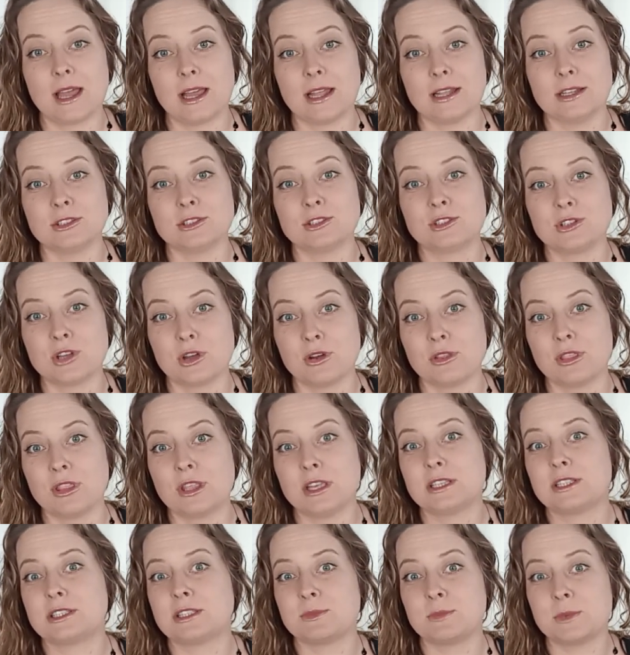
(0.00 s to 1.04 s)
And so
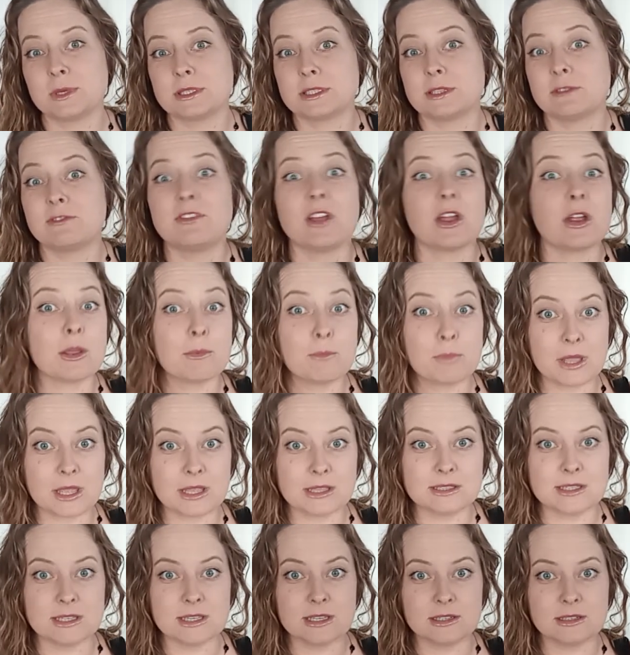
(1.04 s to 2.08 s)
this was a very
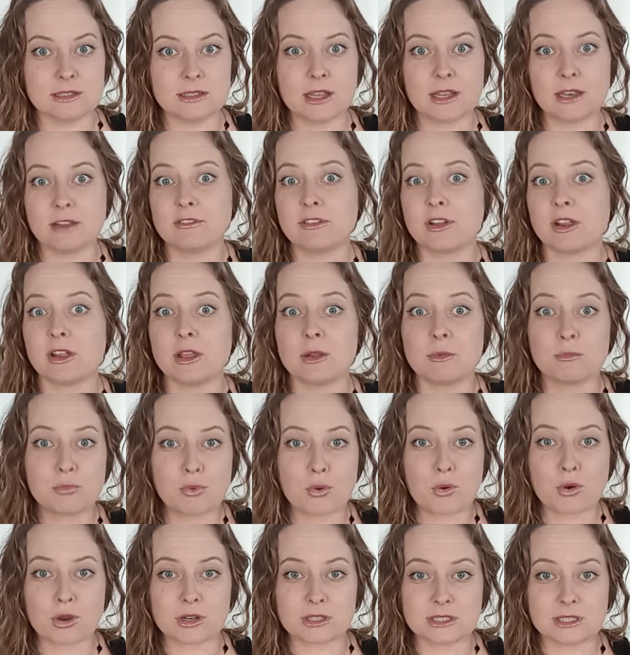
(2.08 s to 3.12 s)
big deal and a very
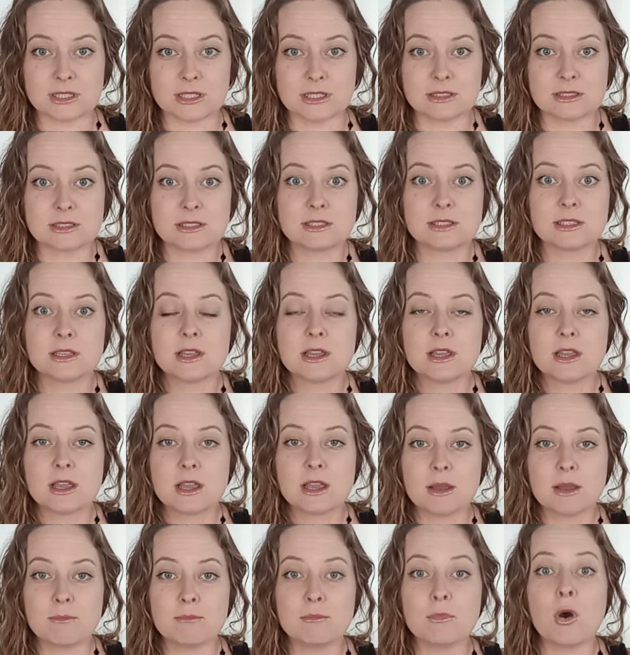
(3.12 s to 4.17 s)
important
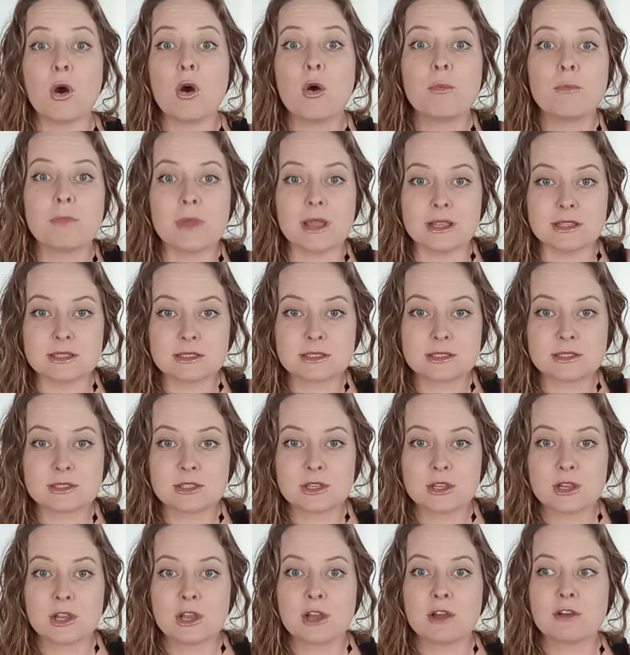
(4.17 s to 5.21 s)
moment
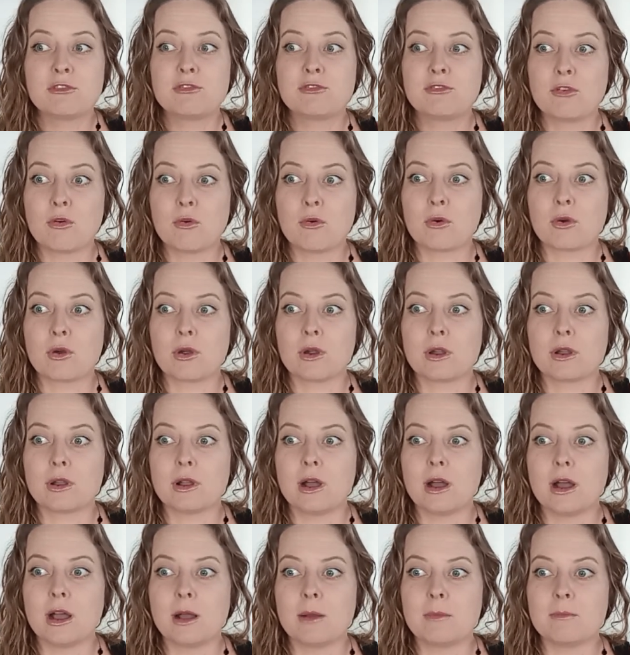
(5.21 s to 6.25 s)
for
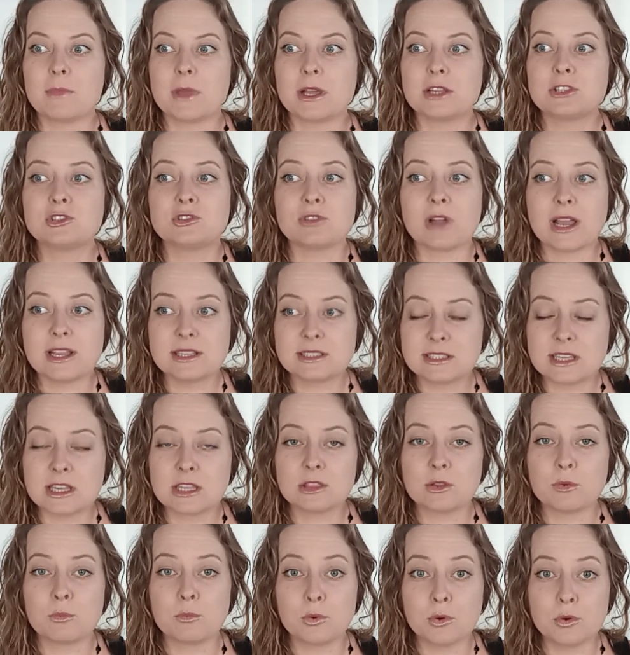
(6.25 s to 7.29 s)

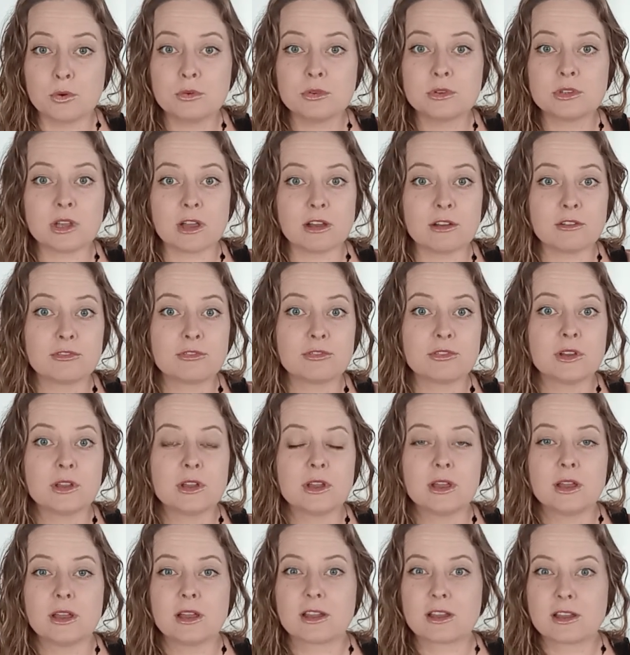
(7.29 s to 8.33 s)
addressing the wound of
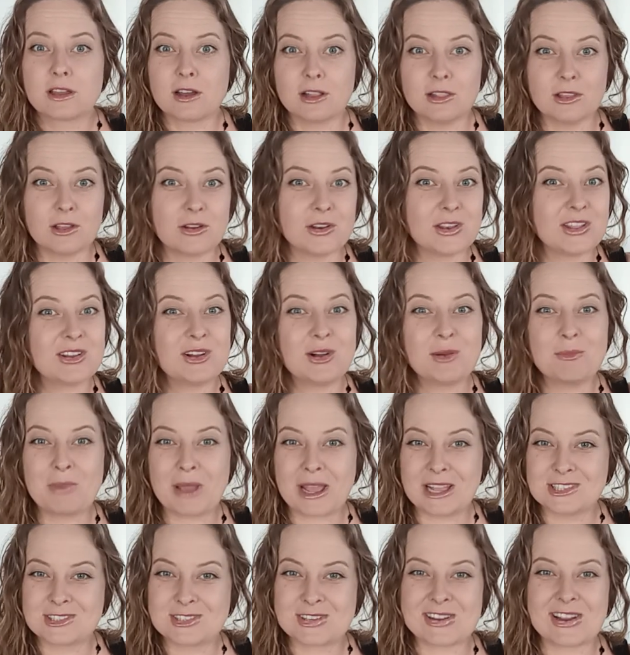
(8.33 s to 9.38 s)
colonial
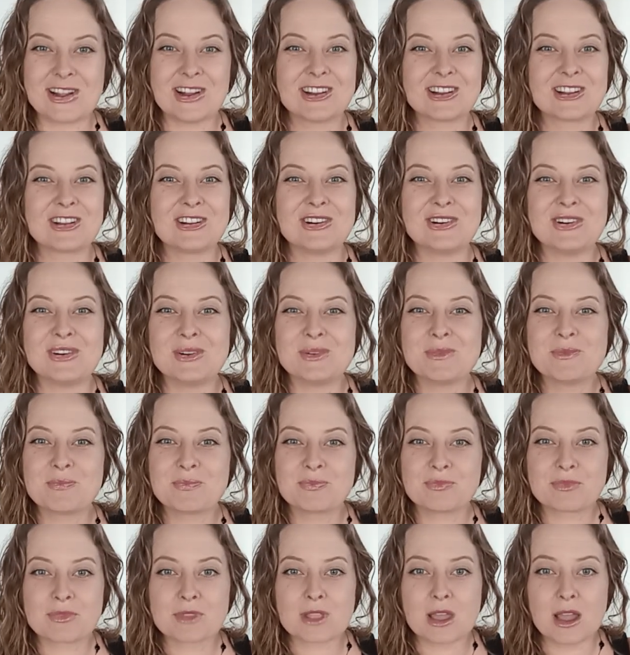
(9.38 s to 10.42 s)

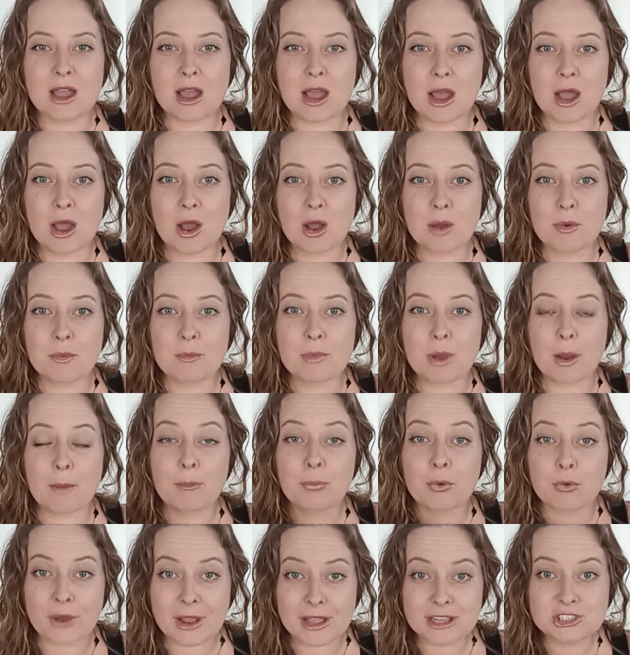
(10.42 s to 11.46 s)
patriarchal
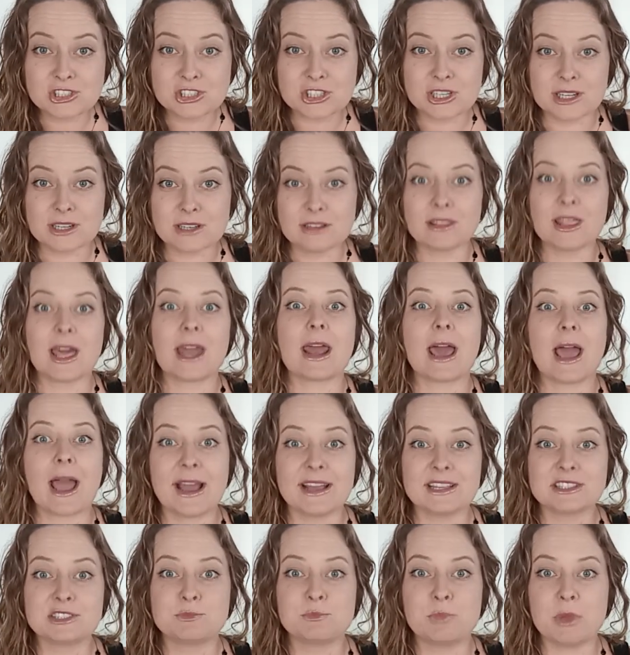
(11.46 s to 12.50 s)
oppression that
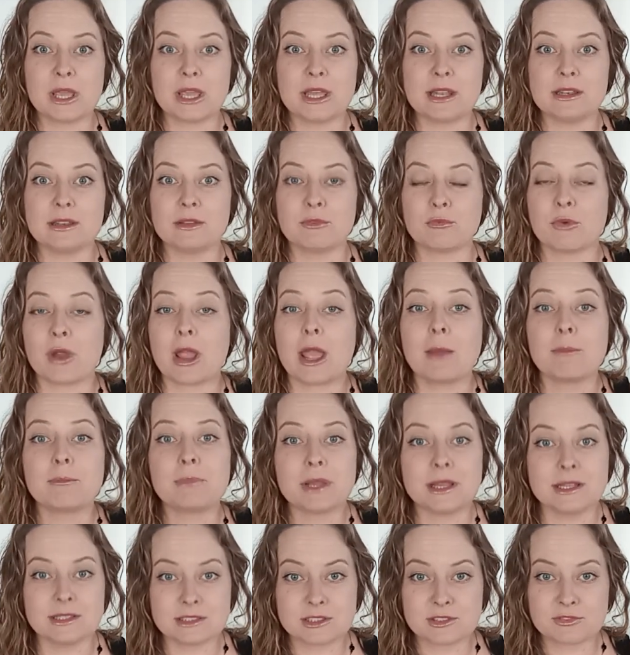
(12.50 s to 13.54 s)
has been
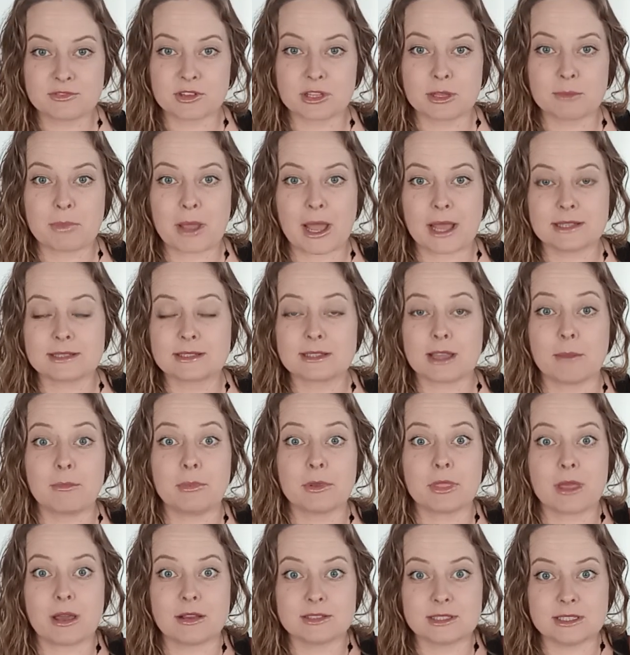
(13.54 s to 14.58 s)
rampant for the past
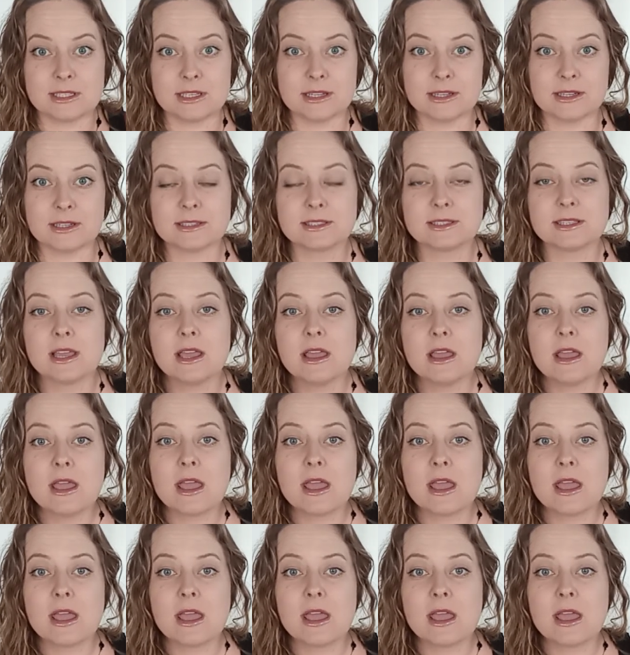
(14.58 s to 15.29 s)
couple thousand years.